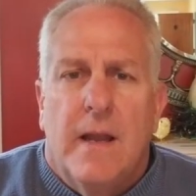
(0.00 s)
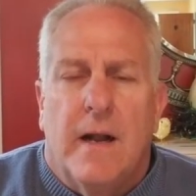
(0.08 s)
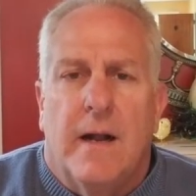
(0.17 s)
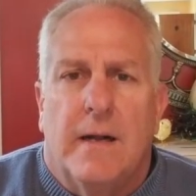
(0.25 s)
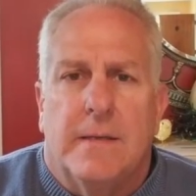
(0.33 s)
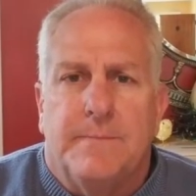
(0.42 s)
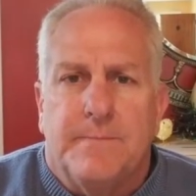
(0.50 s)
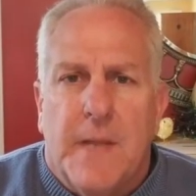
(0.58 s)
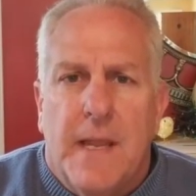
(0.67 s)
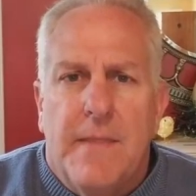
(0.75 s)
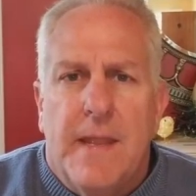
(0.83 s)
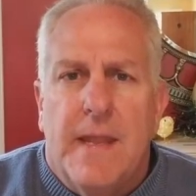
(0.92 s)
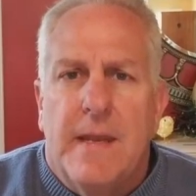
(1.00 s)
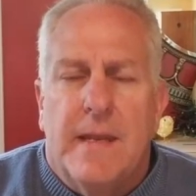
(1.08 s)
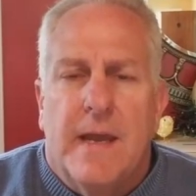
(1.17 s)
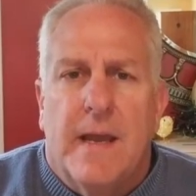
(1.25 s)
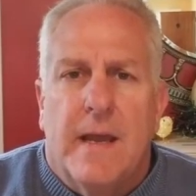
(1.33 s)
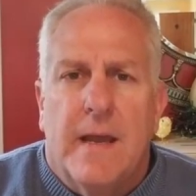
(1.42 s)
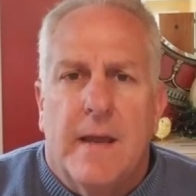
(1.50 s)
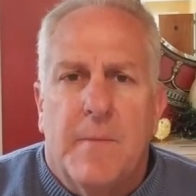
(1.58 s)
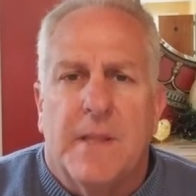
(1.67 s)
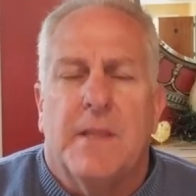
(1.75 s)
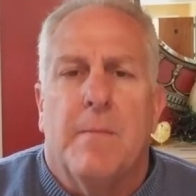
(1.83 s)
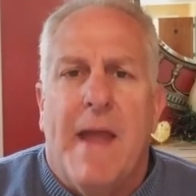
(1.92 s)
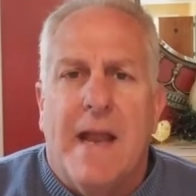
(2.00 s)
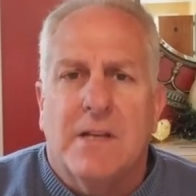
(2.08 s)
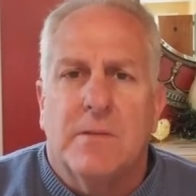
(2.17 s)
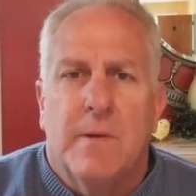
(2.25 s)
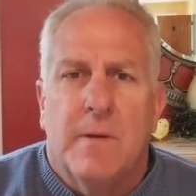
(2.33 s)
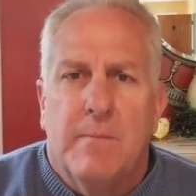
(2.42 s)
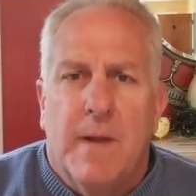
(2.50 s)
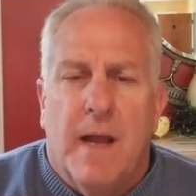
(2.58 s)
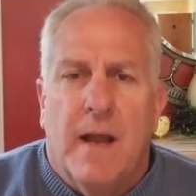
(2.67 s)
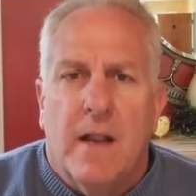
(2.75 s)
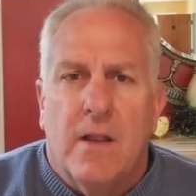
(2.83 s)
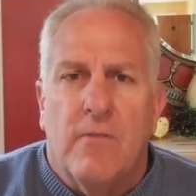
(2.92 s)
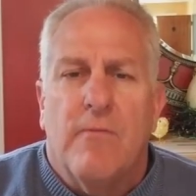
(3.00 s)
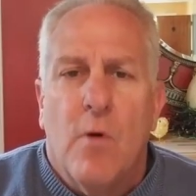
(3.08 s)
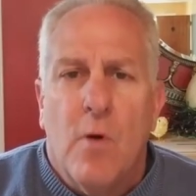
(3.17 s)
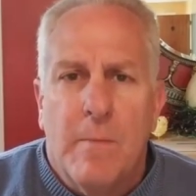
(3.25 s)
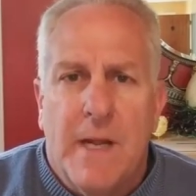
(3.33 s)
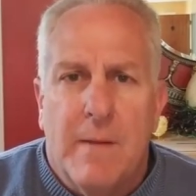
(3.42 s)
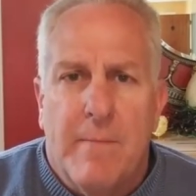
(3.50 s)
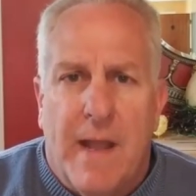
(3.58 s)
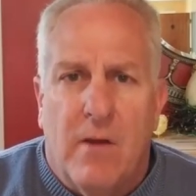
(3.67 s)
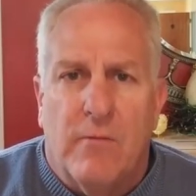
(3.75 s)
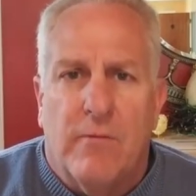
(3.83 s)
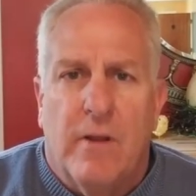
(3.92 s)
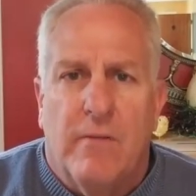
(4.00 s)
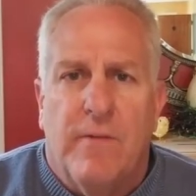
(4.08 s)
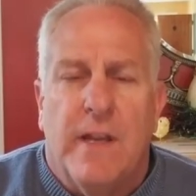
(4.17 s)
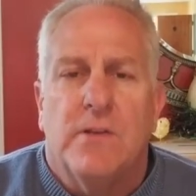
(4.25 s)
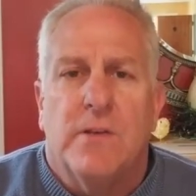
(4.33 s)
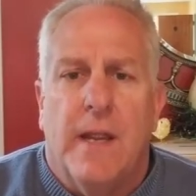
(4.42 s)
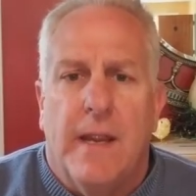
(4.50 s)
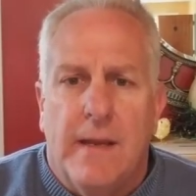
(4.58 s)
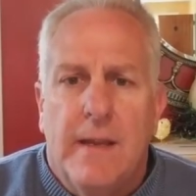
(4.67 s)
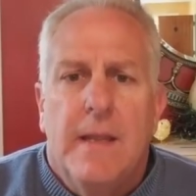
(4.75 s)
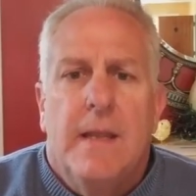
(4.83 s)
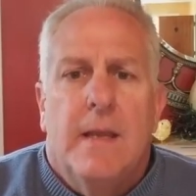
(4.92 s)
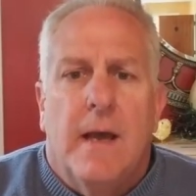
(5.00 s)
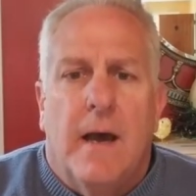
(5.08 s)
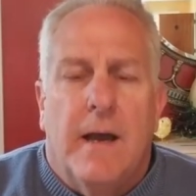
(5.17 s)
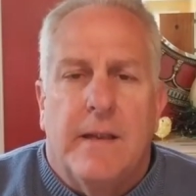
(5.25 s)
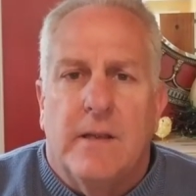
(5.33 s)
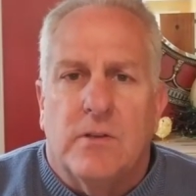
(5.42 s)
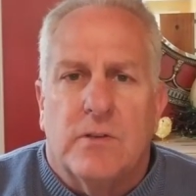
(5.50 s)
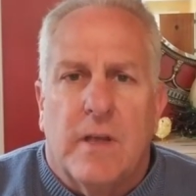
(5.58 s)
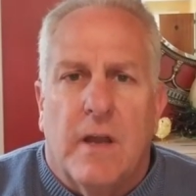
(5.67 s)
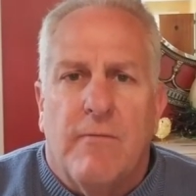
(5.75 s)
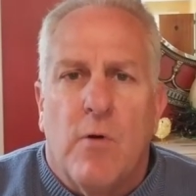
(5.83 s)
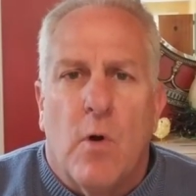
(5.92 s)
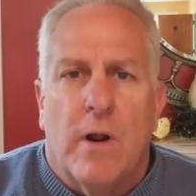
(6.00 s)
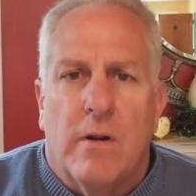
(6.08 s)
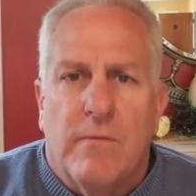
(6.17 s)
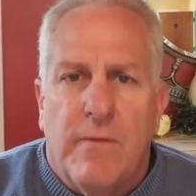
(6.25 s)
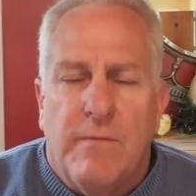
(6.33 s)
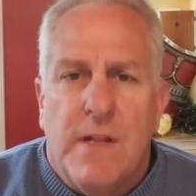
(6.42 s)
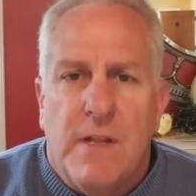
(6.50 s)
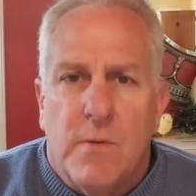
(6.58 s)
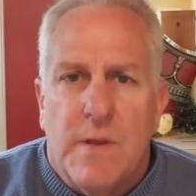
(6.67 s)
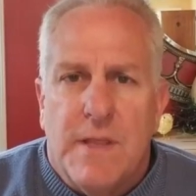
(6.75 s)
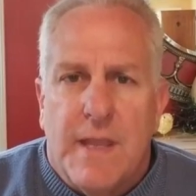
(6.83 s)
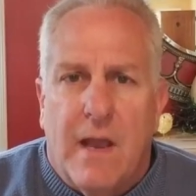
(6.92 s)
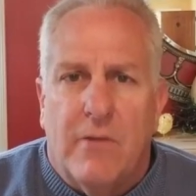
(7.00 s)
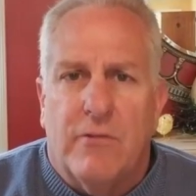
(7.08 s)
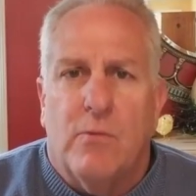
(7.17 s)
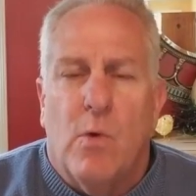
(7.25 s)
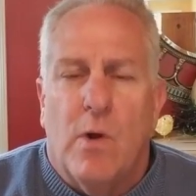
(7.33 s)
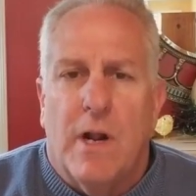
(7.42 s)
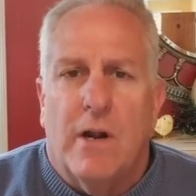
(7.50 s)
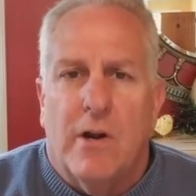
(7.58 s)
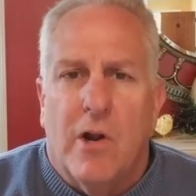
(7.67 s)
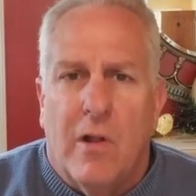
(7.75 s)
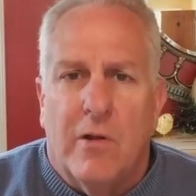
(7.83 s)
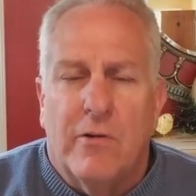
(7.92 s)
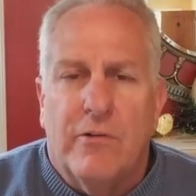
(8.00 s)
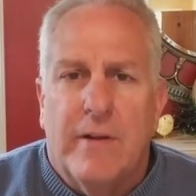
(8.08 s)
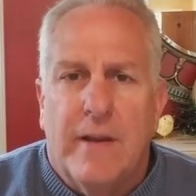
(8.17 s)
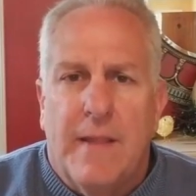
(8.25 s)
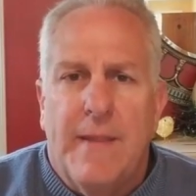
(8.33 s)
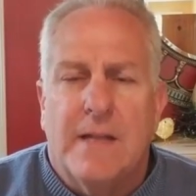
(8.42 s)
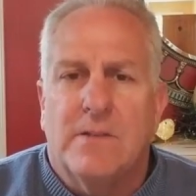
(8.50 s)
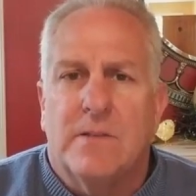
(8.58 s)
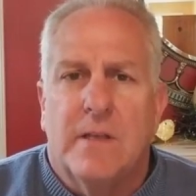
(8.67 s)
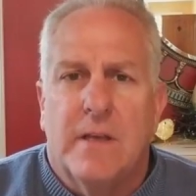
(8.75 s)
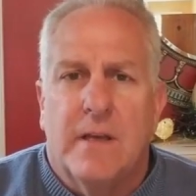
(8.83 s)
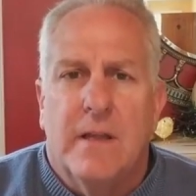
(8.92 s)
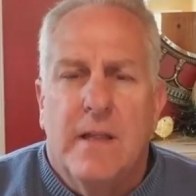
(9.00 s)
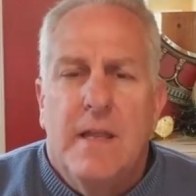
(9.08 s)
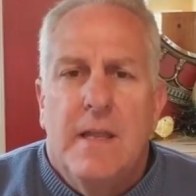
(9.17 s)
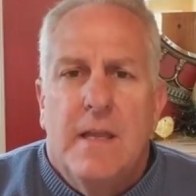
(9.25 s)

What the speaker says: But the maximum conforming amount for FHA is $453,100, and that's the